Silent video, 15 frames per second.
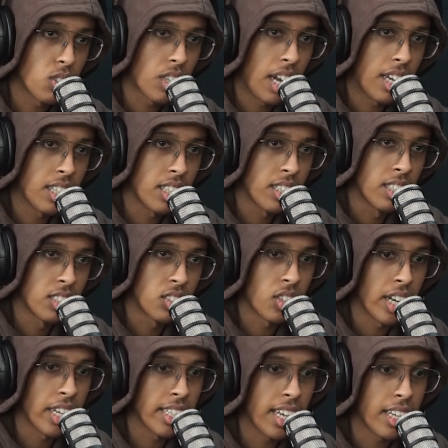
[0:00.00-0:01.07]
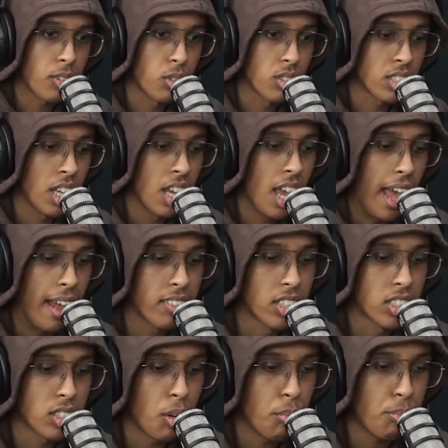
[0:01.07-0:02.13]
kind of trying to get was, at
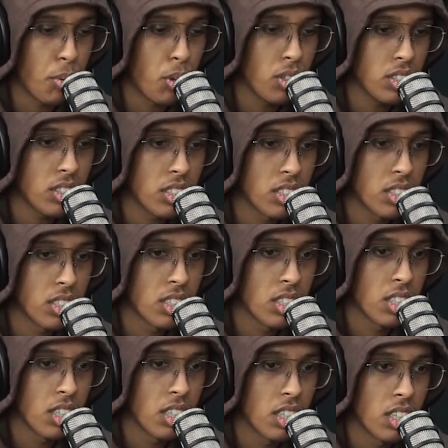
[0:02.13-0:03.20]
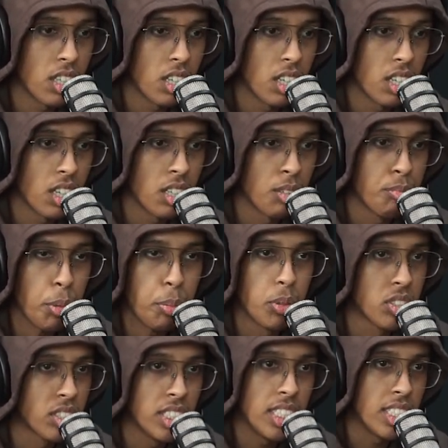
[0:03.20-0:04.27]
some point, people
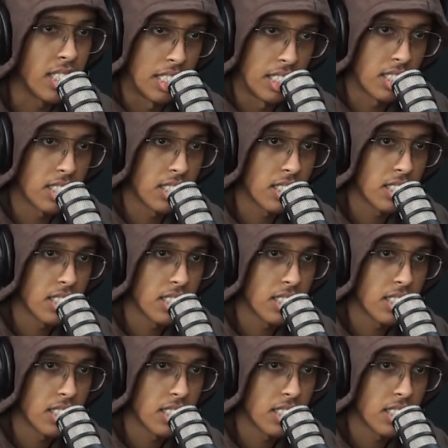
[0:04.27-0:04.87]
seen it.